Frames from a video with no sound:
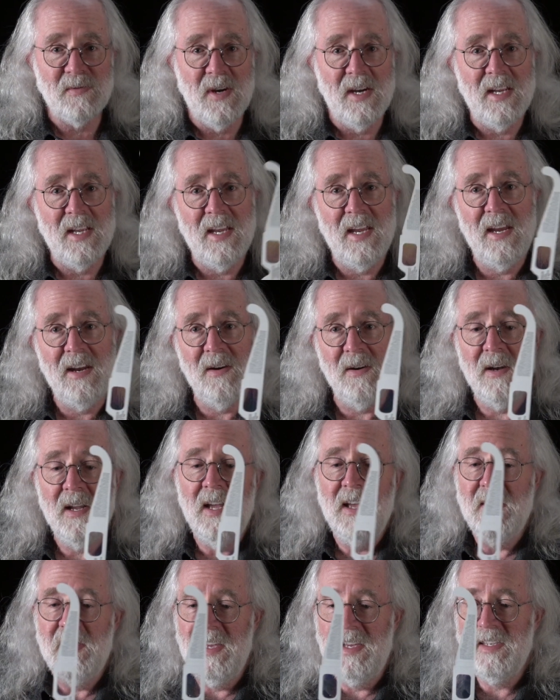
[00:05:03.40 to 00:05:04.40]
right here,
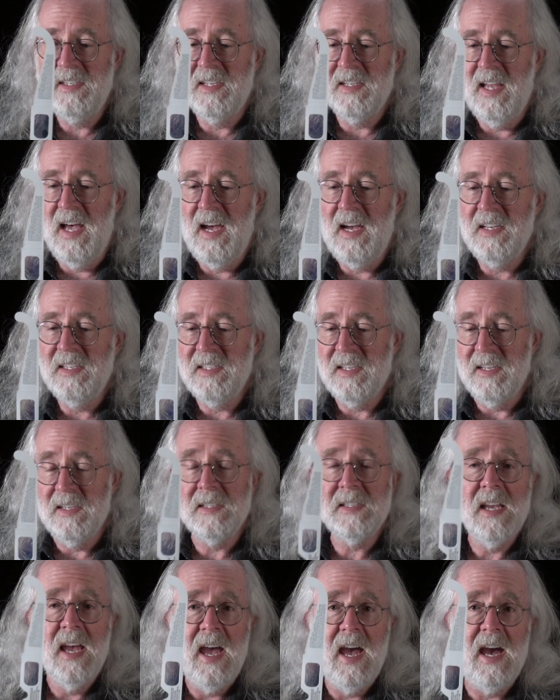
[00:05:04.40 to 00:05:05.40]
these
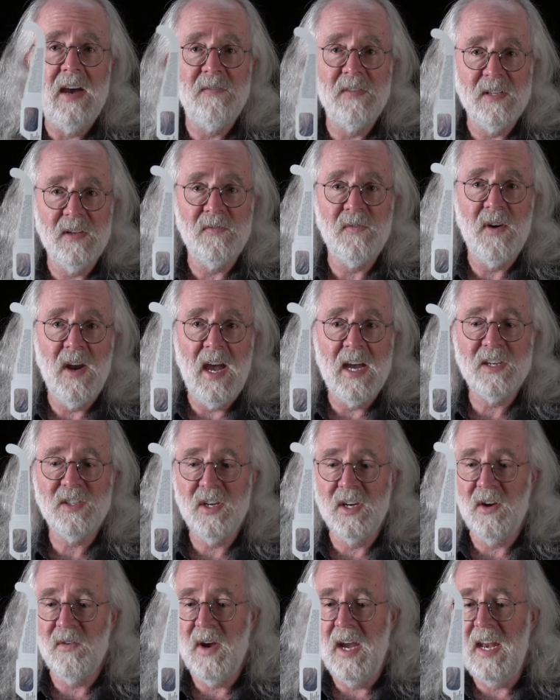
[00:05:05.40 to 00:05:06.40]
glasses have a
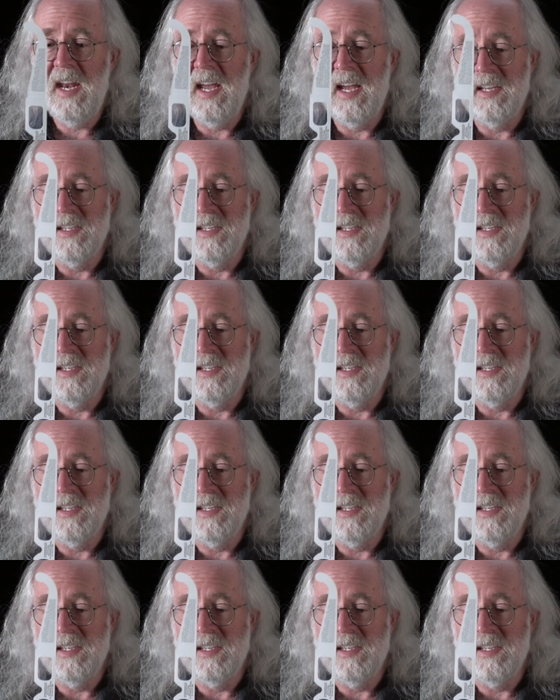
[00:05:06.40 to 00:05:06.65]
diffraction grating